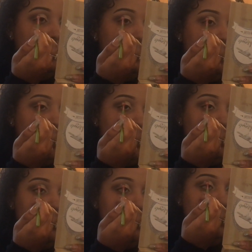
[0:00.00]

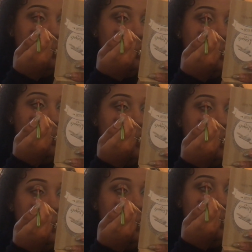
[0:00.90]
So
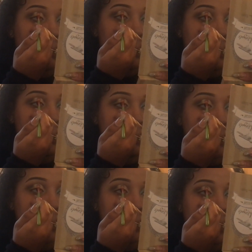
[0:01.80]
with this
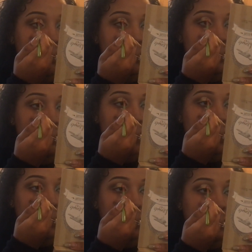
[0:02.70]
brush, I'm just
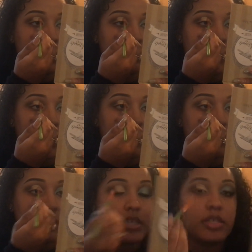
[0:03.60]
making sure my
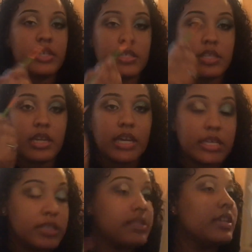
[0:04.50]
crease is
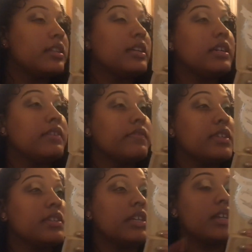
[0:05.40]
nice and
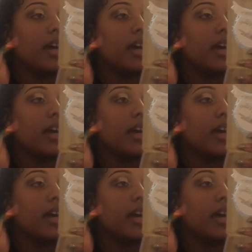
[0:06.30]
evenly